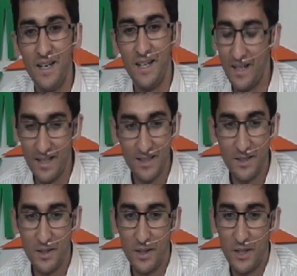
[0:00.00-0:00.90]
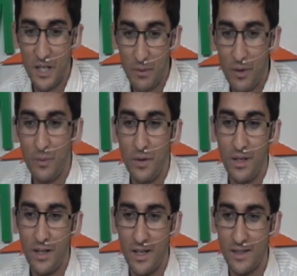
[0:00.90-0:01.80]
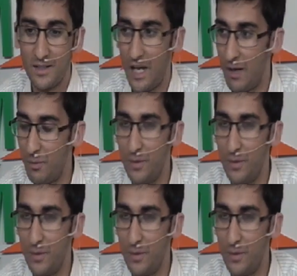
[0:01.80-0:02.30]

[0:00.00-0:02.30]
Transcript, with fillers: he has shaped me, he has helped